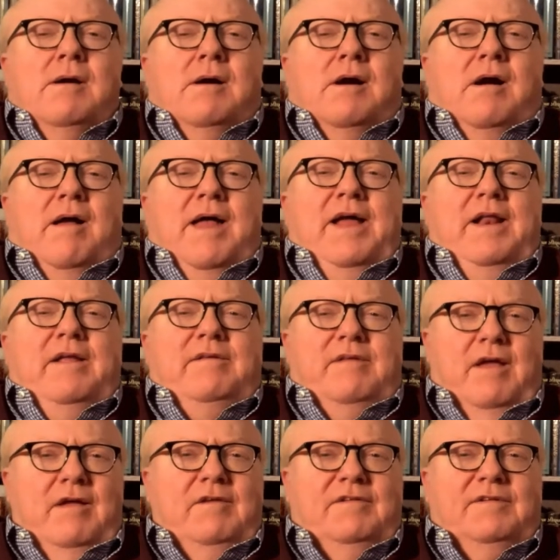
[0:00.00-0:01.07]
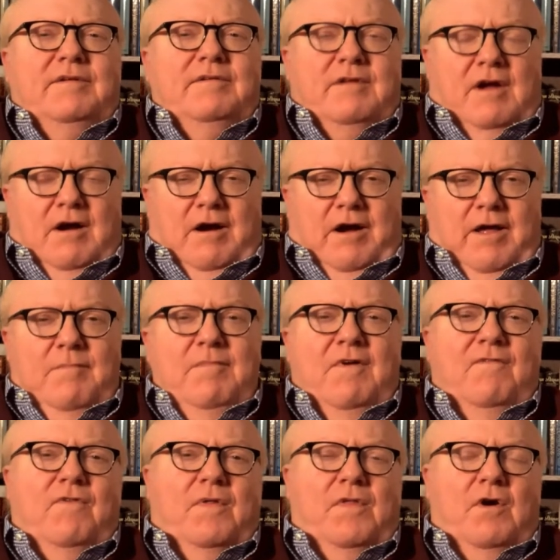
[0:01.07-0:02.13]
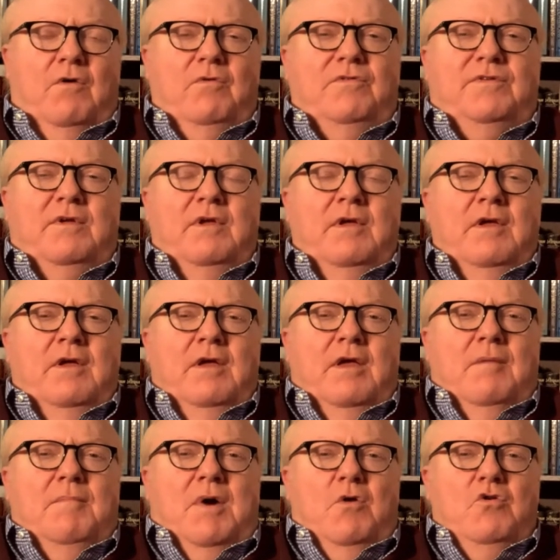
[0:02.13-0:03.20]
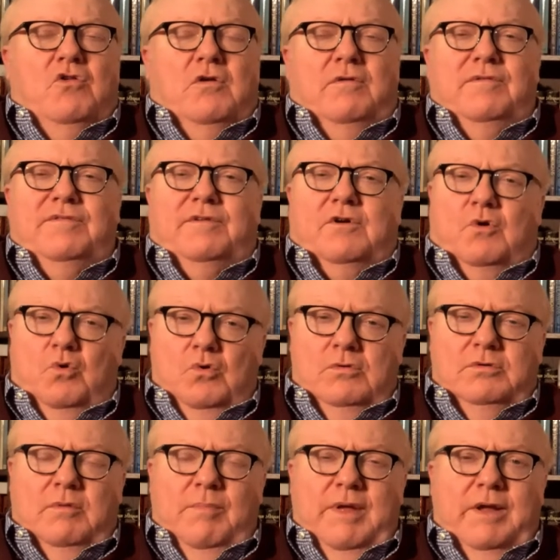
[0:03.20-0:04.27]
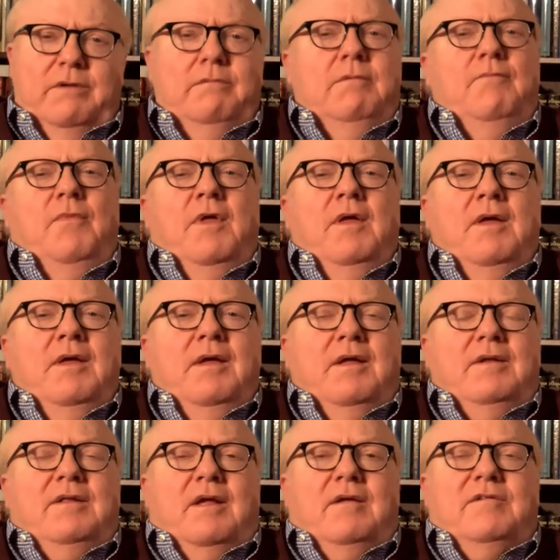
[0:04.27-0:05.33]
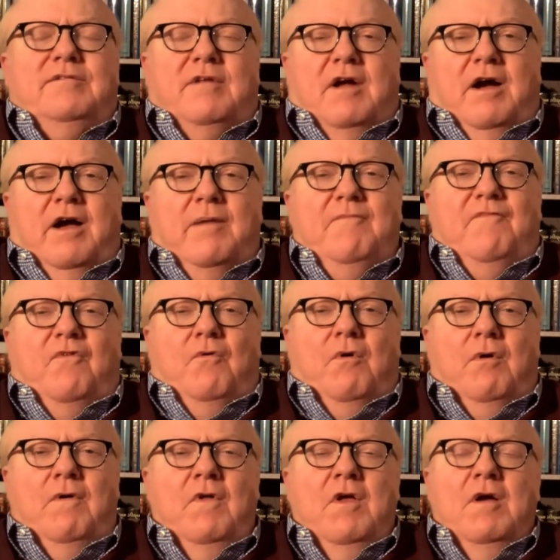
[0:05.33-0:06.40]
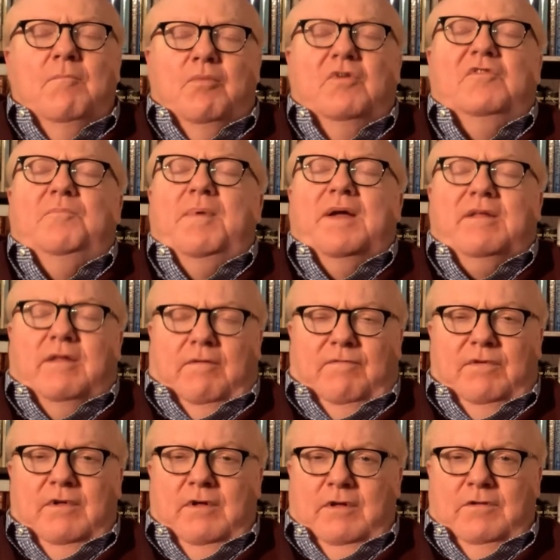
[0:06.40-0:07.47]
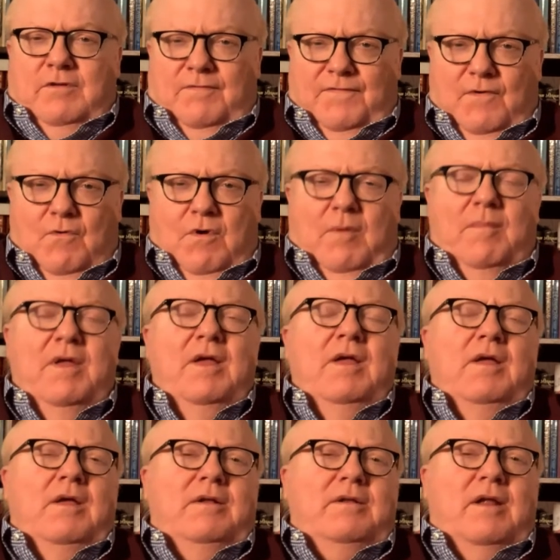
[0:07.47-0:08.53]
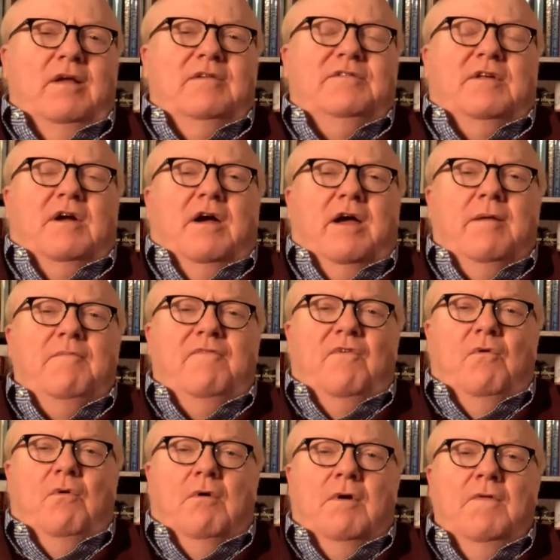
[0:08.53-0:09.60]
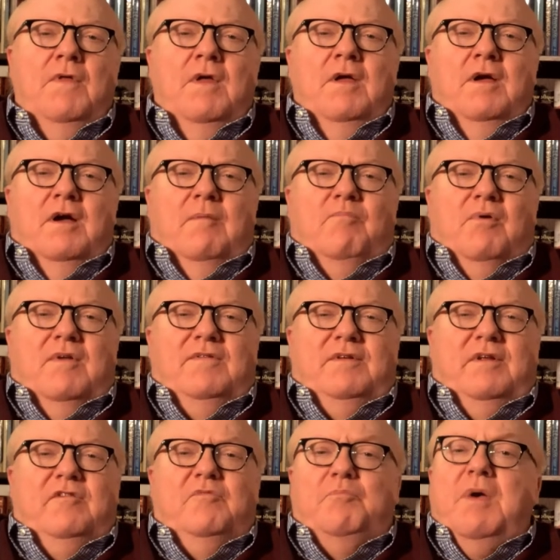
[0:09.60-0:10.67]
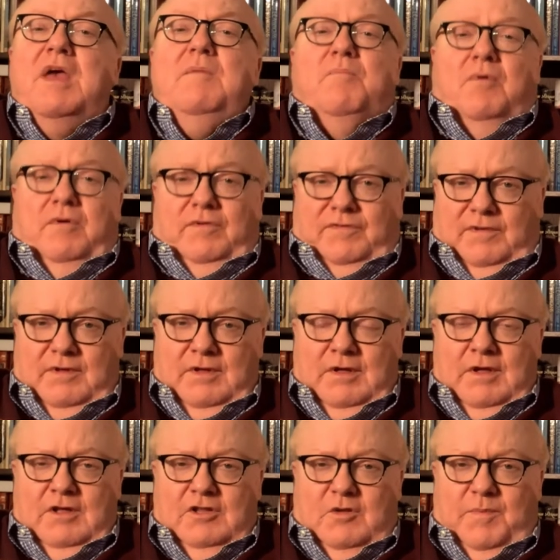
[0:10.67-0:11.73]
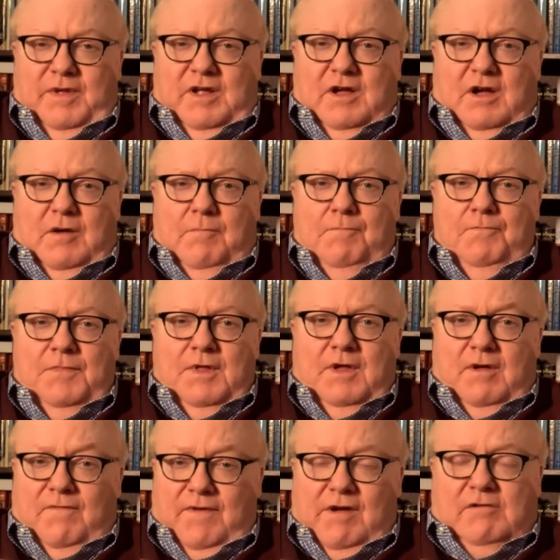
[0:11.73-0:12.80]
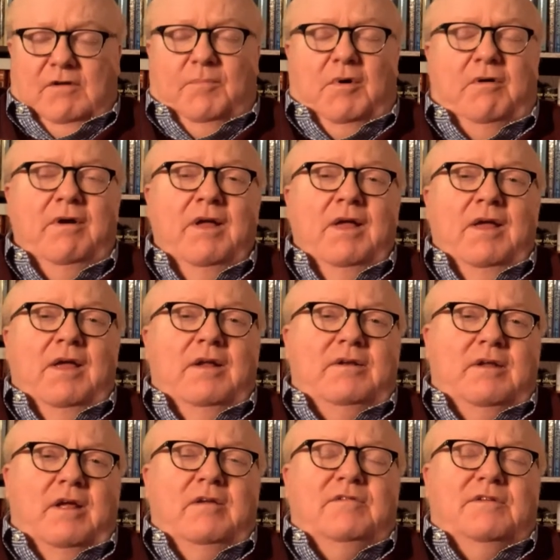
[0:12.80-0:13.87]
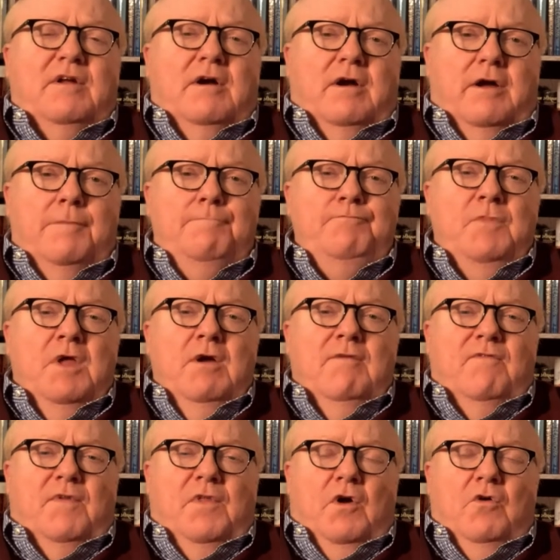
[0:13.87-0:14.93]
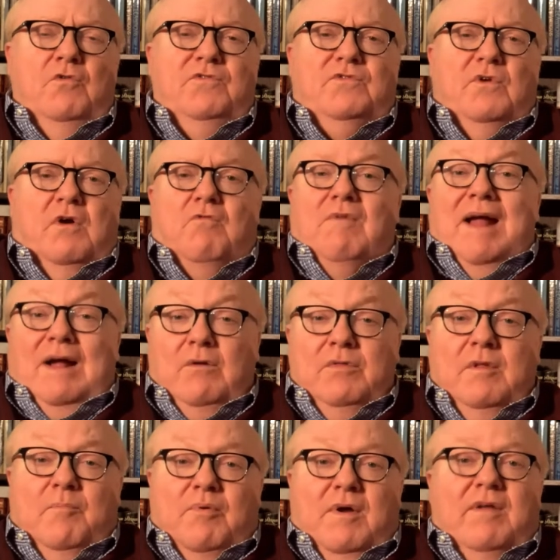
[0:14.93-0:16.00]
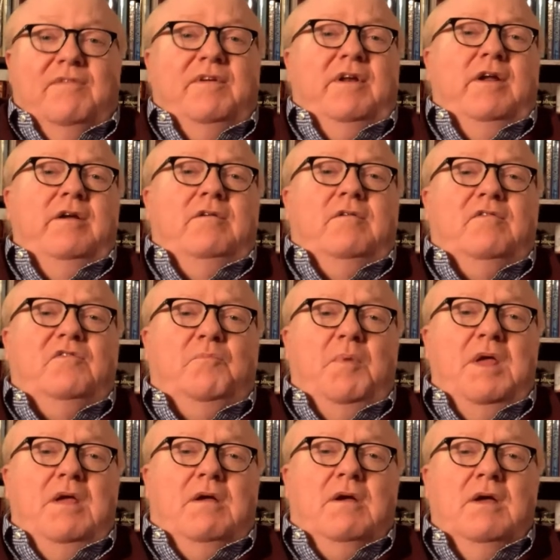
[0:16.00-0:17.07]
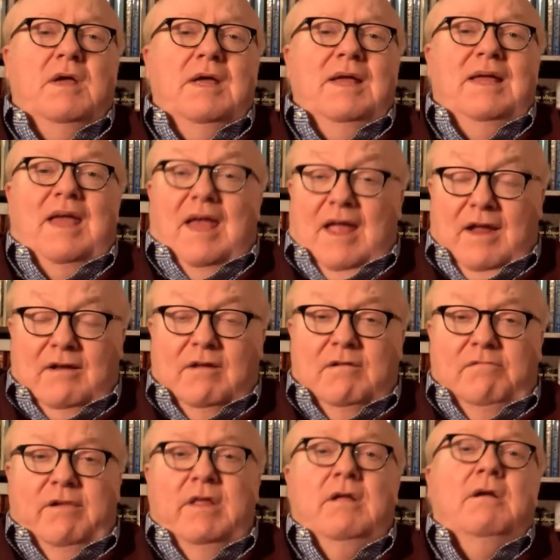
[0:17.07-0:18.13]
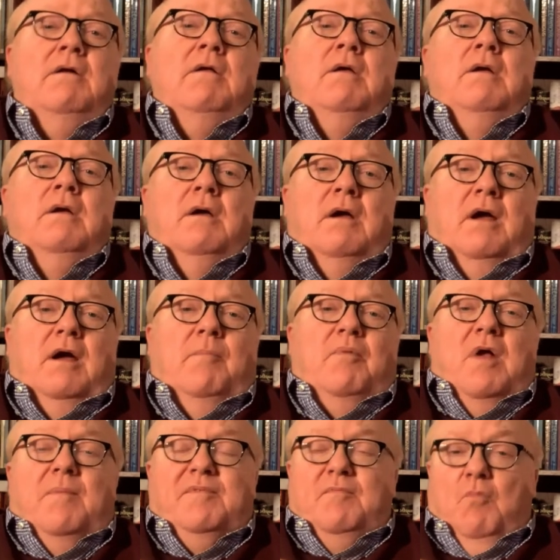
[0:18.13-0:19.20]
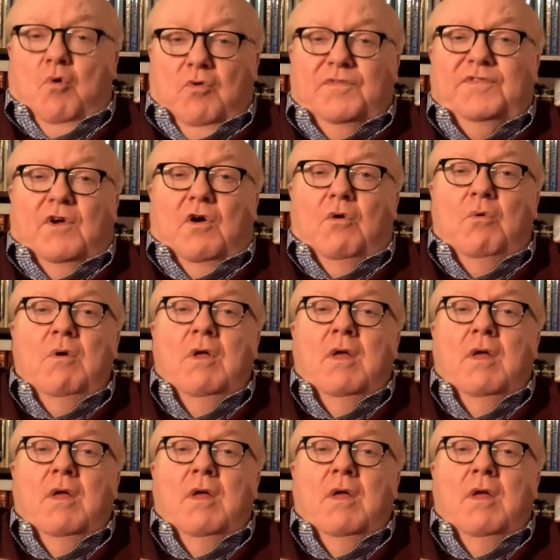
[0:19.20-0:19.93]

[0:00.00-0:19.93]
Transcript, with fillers: uh, and it takes time for those emotions to cool a bit. It takes time for perspective to form. It takes time for a president's papers to become available. It takes time for those around the president to speak candidly, uh, perhaps more so